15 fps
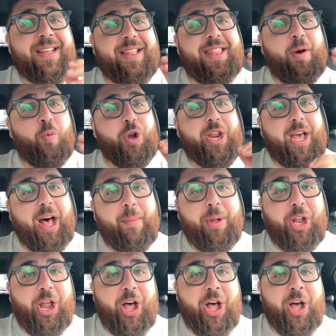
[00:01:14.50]
that would come
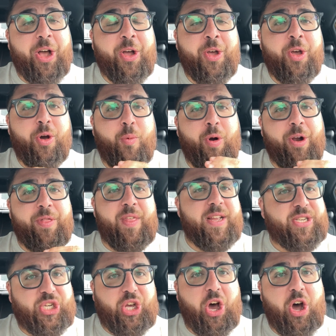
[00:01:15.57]
along where
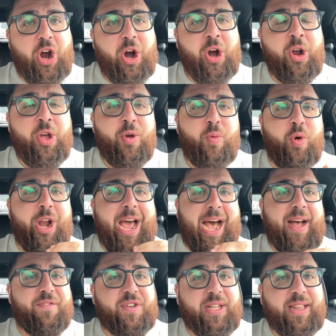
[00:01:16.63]
this car would
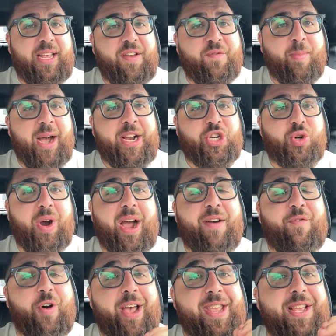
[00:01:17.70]
have to leave my
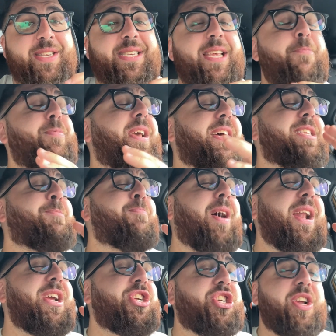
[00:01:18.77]
driveway. You see, because
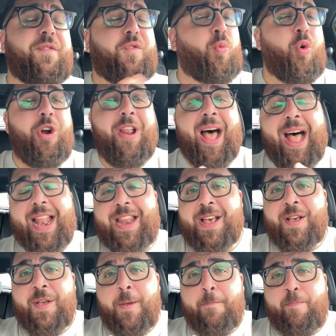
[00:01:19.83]
Moneyshift, we're not
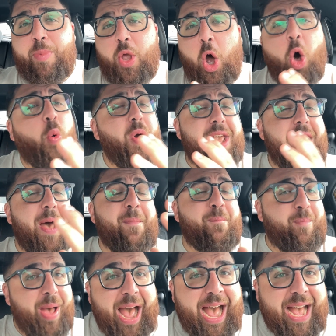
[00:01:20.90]
OEM
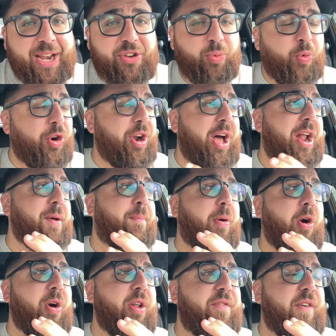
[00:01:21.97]
backed, we're not a
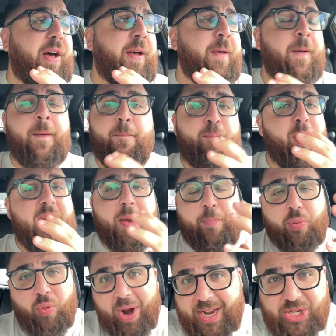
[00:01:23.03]
part of a big
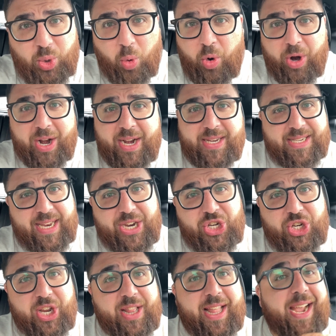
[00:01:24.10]
press
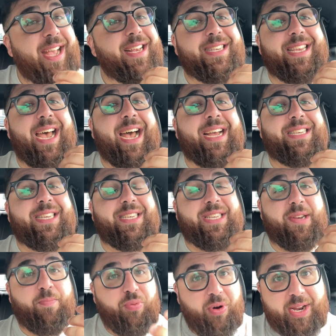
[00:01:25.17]
organization that gets access
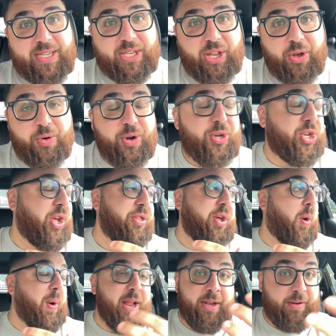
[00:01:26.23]
to press loaners,
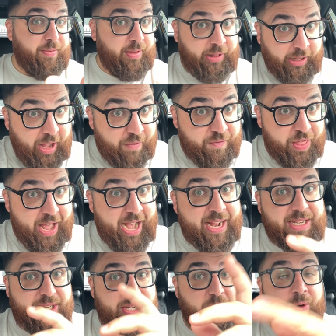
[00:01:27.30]
although I love
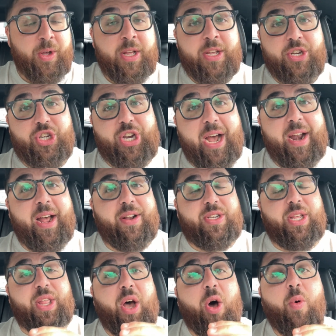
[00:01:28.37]
that. So shout out to
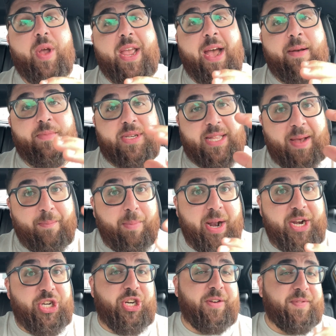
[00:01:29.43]
the OEMs that
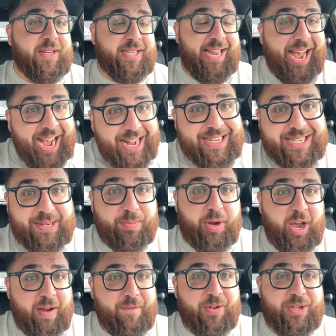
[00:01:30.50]
Moneyshift has had some
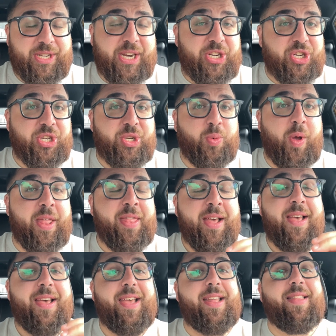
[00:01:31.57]
conversations with
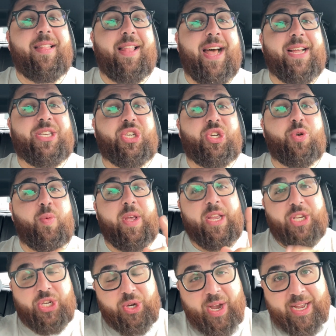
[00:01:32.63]
in the last 2
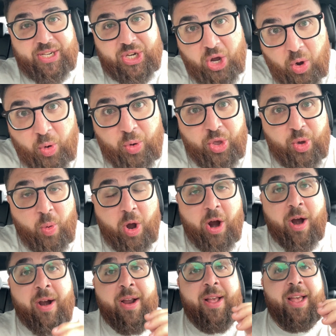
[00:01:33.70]
weeks. You guys know who you
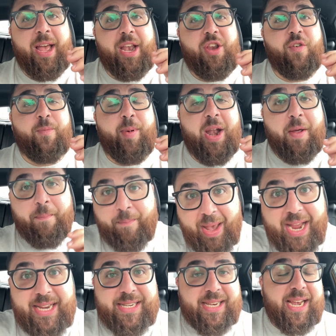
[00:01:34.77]
are, and you've been
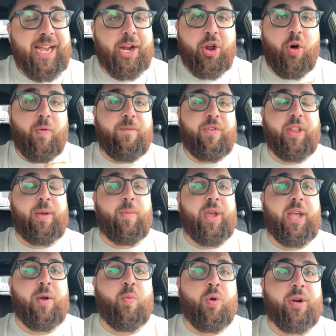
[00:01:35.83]
amazing, and hopefully we
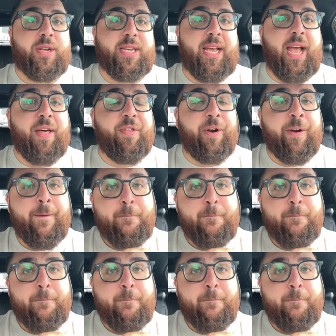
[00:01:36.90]
can work together